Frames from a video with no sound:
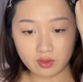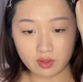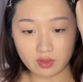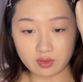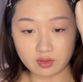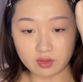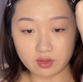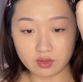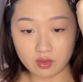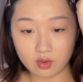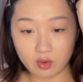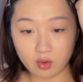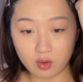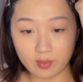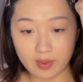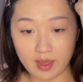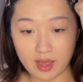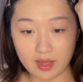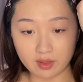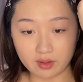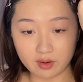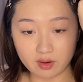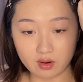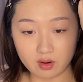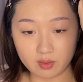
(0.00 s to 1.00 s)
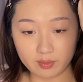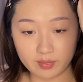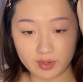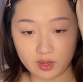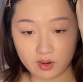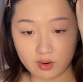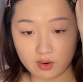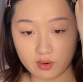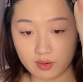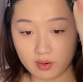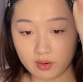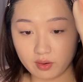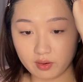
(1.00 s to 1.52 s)
Yeah, this is the whole palette on my
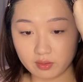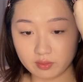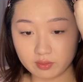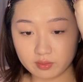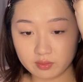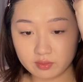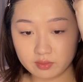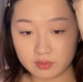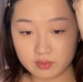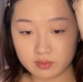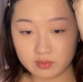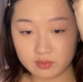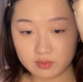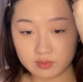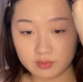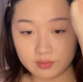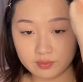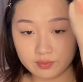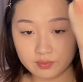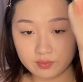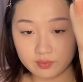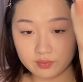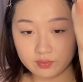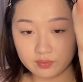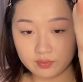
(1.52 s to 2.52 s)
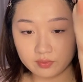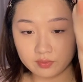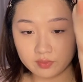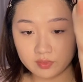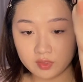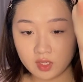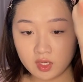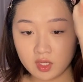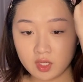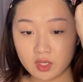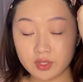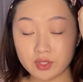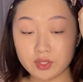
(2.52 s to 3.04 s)
arm.
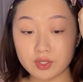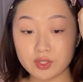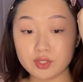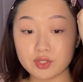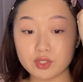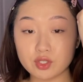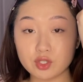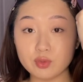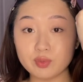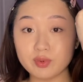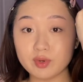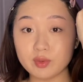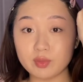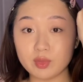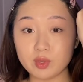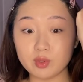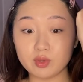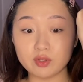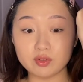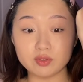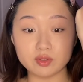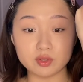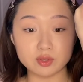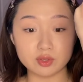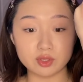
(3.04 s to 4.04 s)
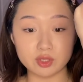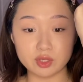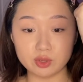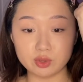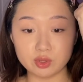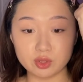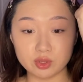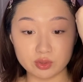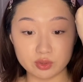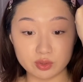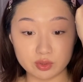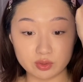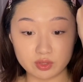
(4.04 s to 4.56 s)
Super beautiful
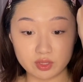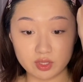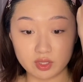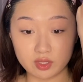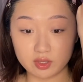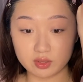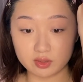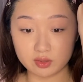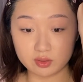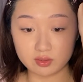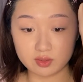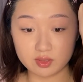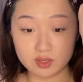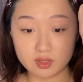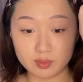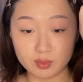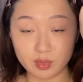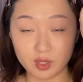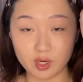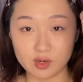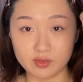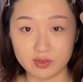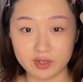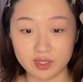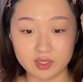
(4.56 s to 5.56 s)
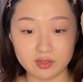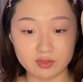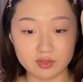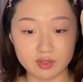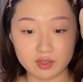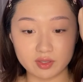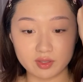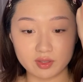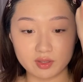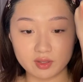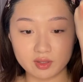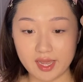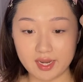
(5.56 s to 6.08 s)
neutral tones, perfect
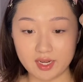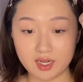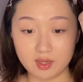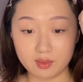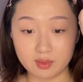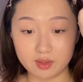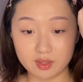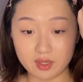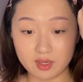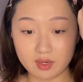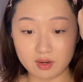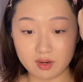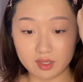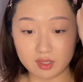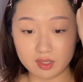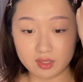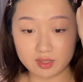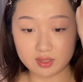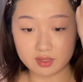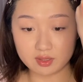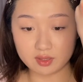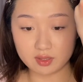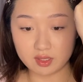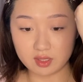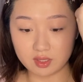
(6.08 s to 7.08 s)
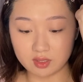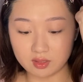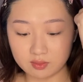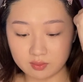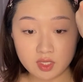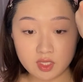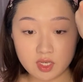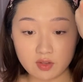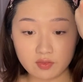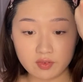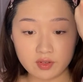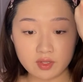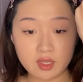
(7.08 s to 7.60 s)
for anybody, honestly.
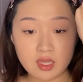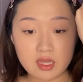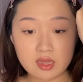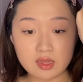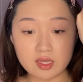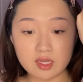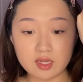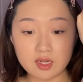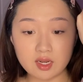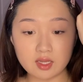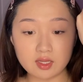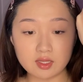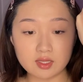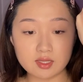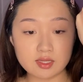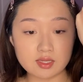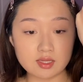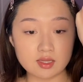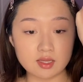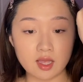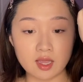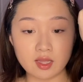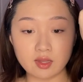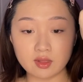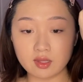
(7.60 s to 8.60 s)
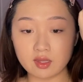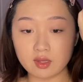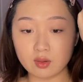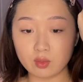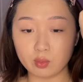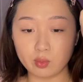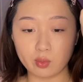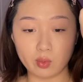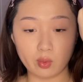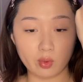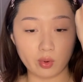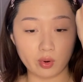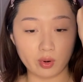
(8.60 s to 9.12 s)
Definitely leaning slightly
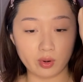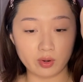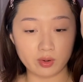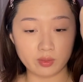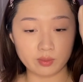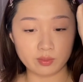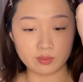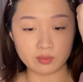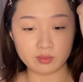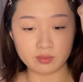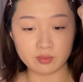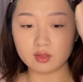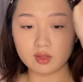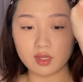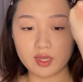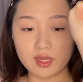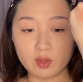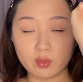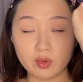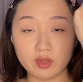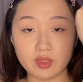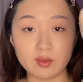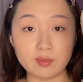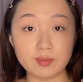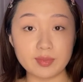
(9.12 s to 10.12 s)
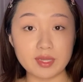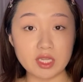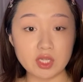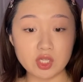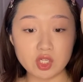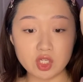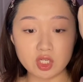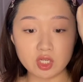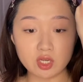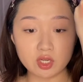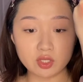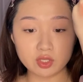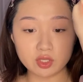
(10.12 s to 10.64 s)
warm, like with a
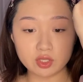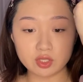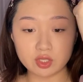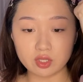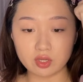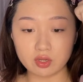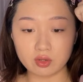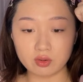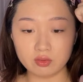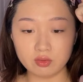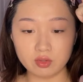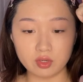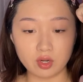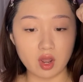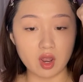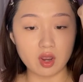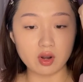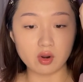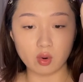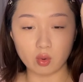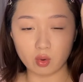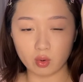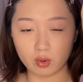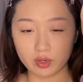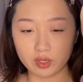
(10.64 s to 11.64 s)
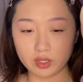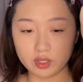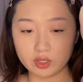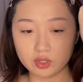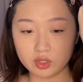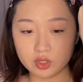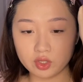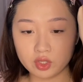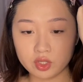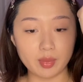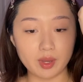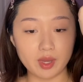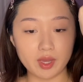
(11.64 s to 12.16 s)
peachy undertone, not
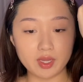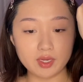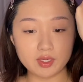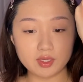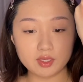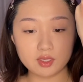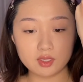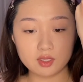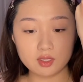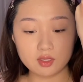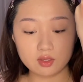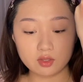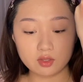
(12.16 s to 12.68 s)
orange, but